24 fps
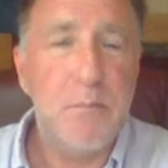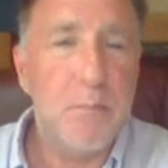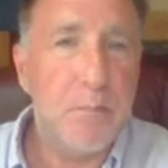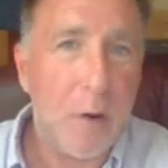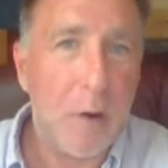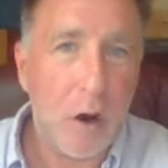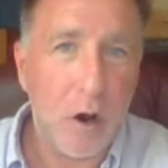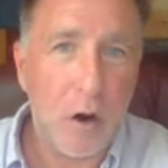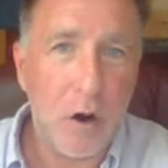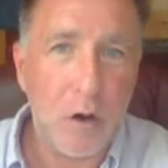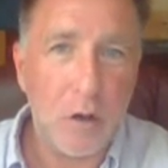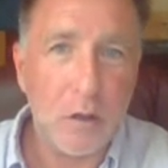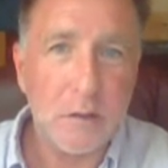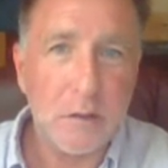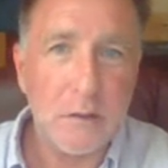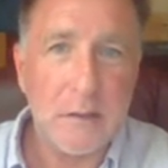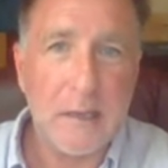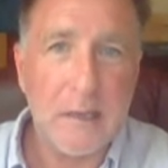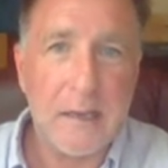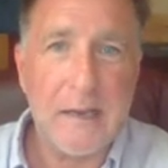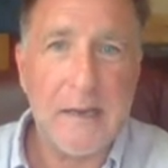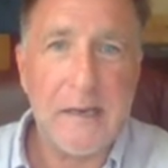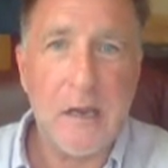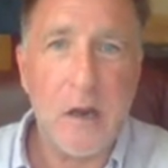bought
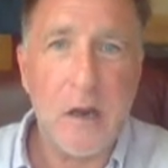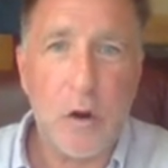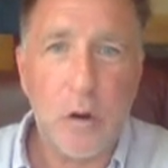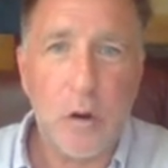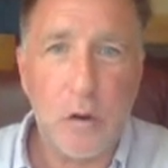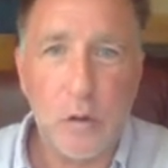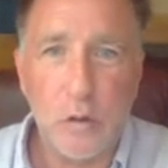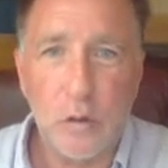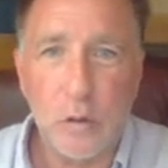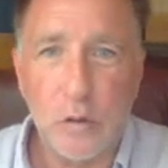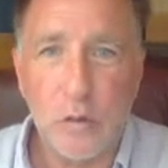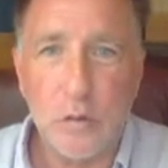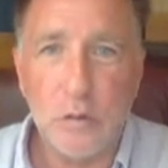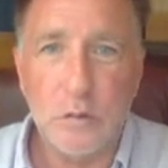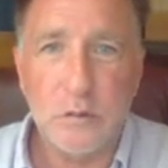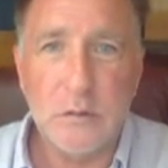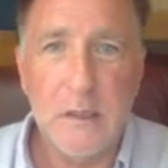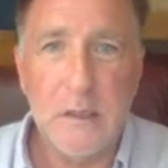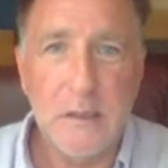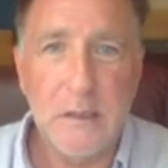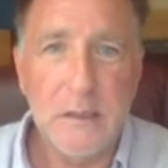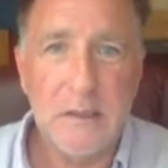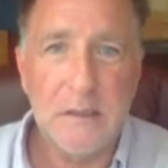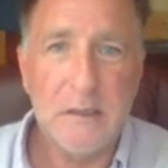a
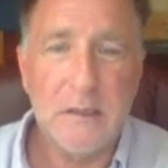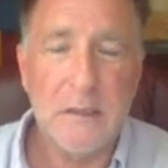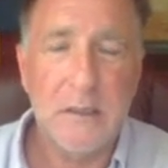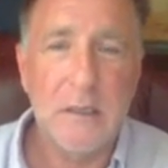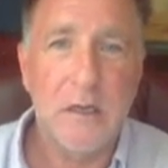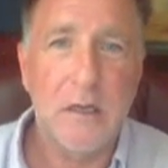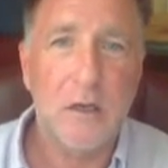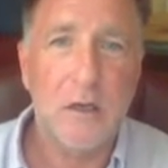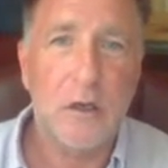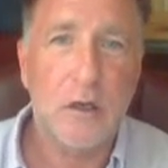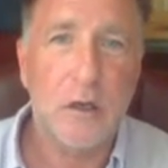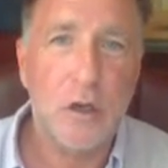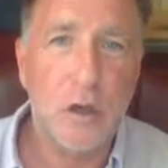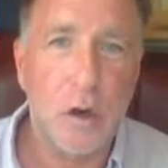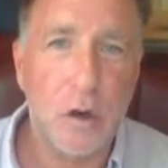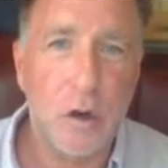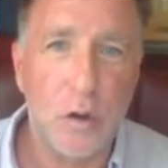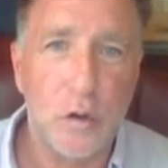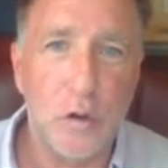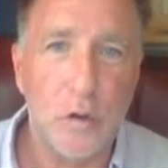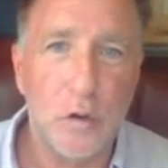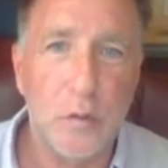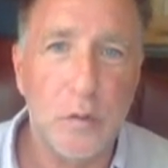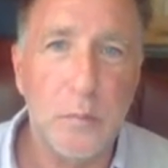old
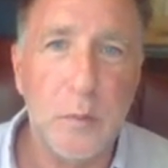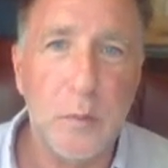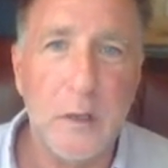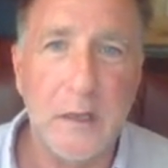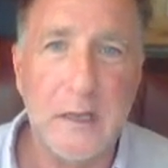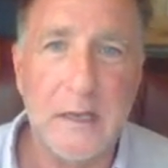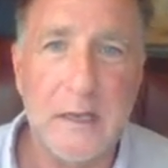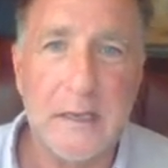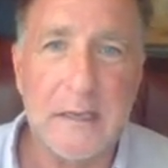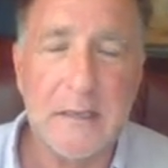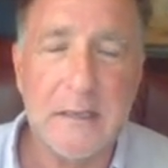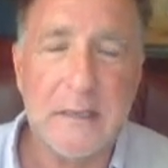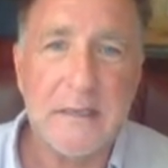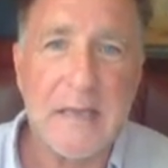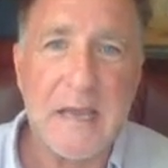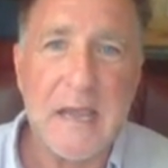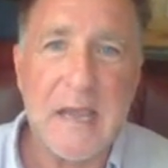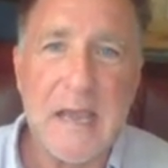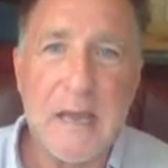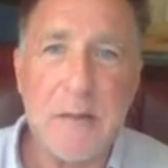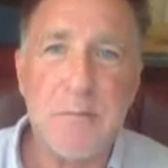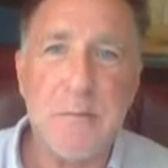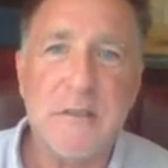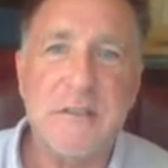coal plant that
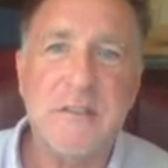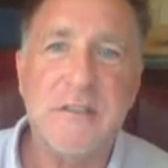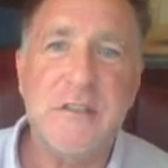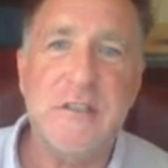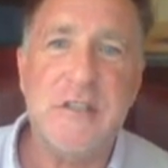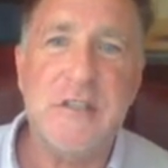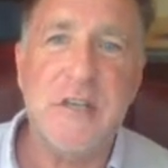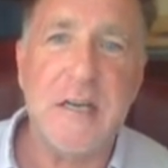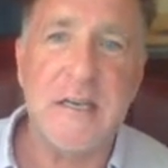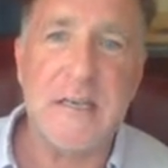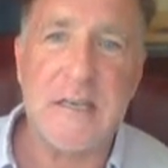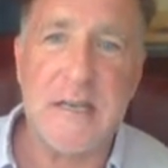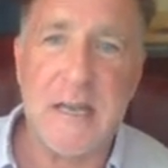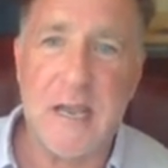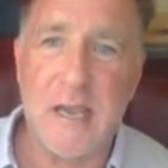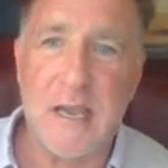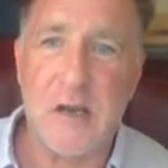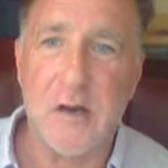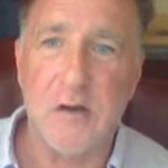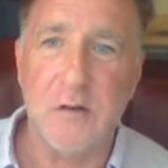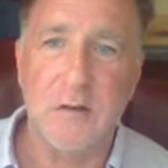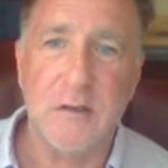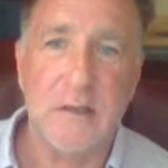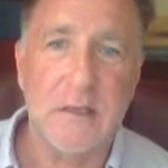had been shut
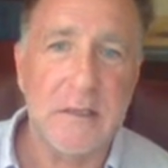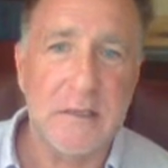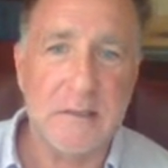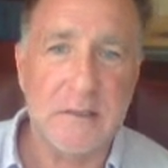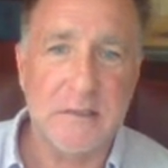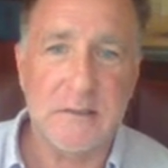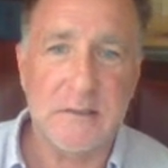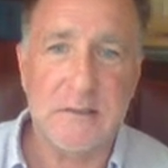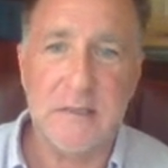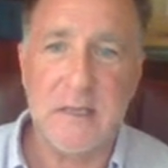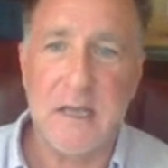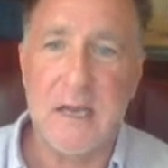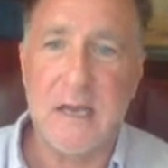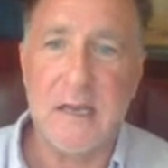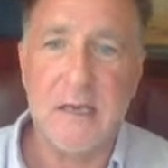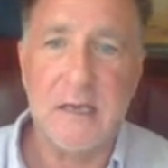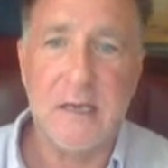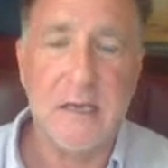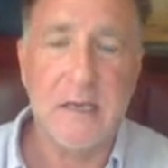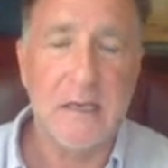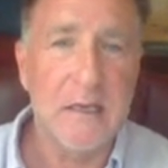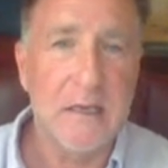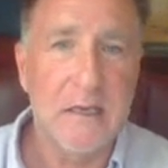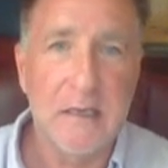down. It's like,
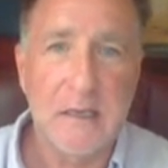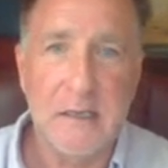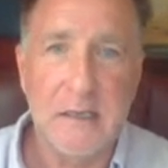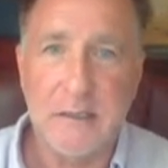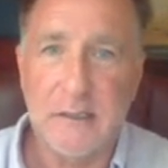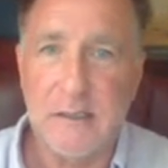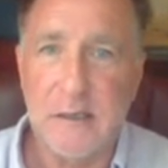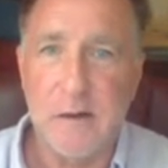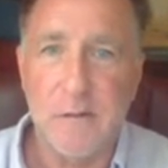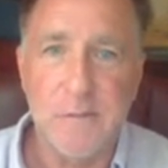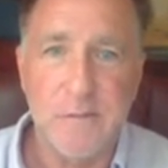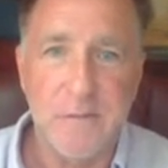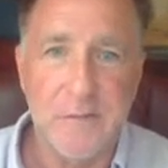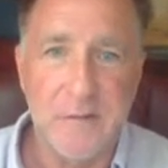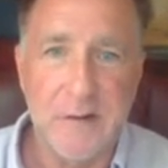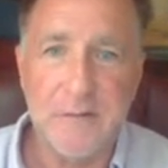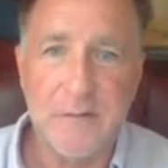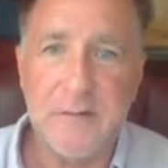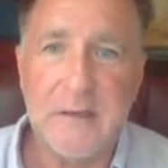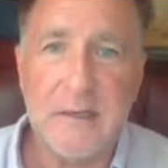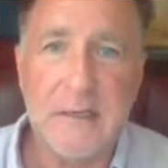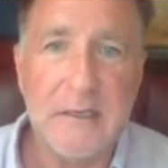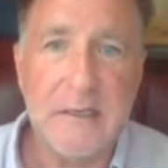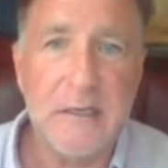you know,
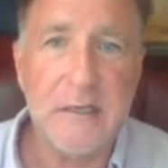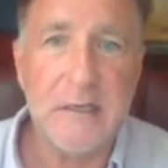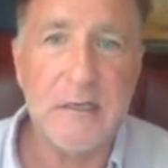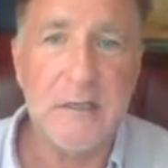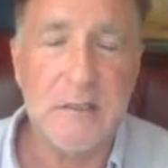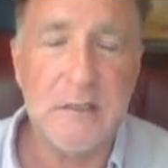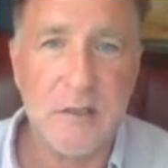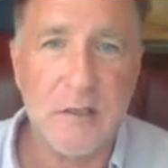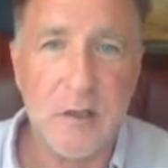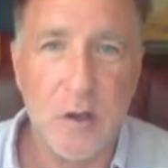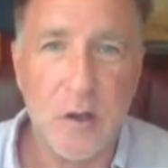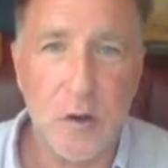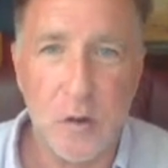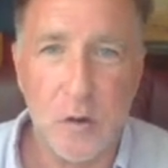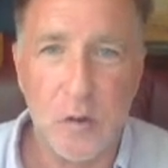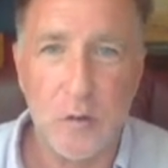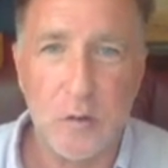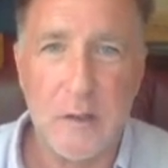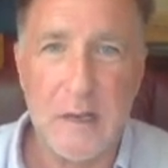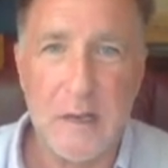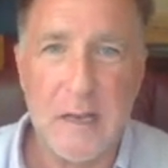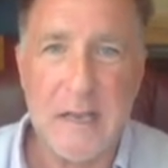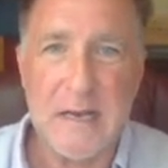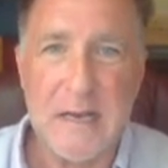50 years
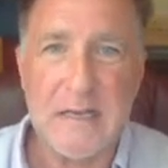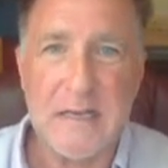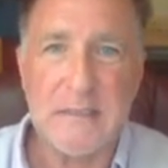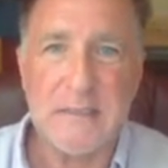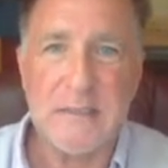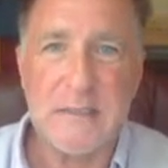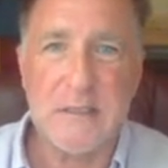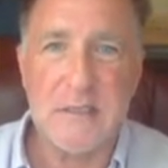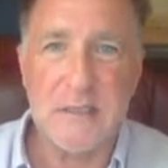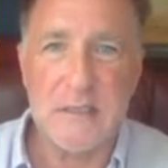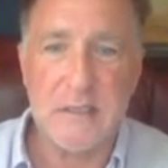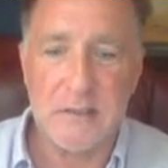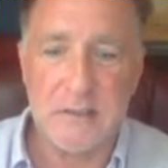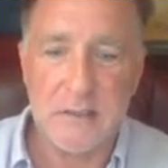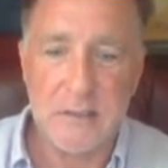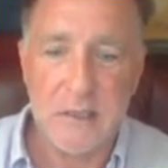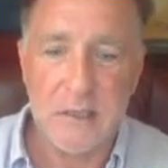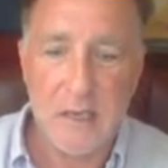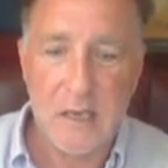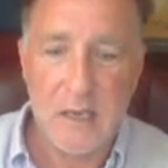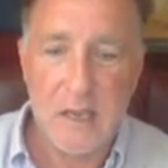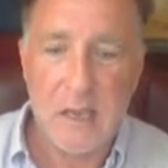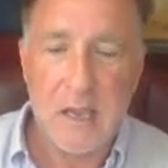old, and it's just